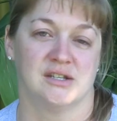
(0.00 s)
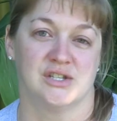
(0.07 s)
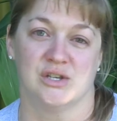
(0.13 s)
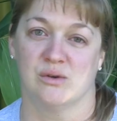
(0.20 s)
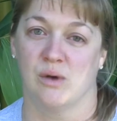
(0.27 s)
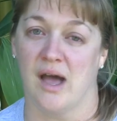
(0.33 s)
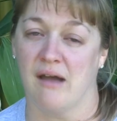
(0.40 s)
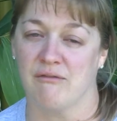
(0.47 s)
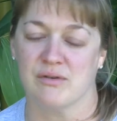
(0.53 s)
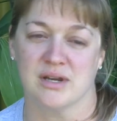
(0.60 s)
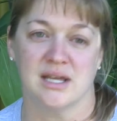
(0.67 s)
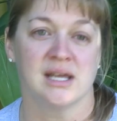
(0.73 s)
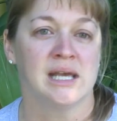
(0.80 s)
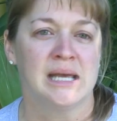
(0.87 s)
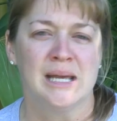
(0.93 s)
do,
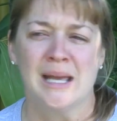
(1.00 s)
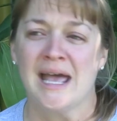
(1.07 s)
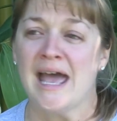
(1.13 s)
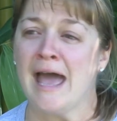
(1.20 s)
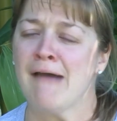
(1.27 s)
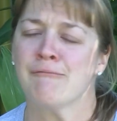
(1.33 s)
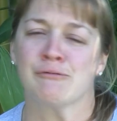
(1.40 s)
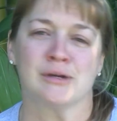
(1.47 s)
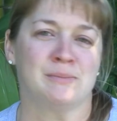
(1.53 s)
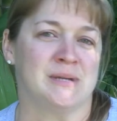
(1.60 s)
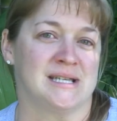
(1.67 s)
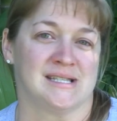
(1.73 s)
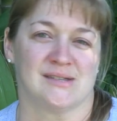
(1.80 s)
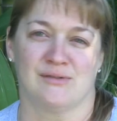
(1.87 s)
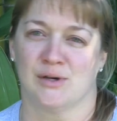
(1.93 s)
every, every
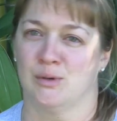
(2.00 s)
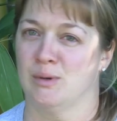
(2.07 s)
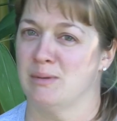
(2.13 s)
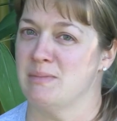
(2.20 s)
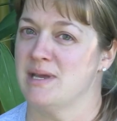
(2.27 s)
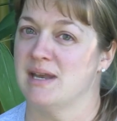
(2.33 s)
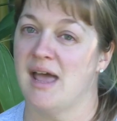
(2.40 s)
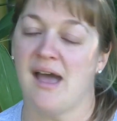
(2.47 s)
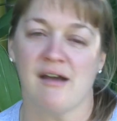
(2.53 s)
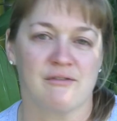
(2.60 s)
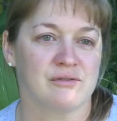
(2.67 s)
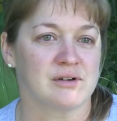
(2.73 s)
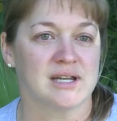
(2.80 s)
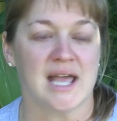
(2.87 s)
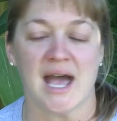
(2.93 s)
piece of equipment,
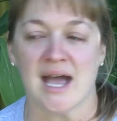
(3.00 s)
every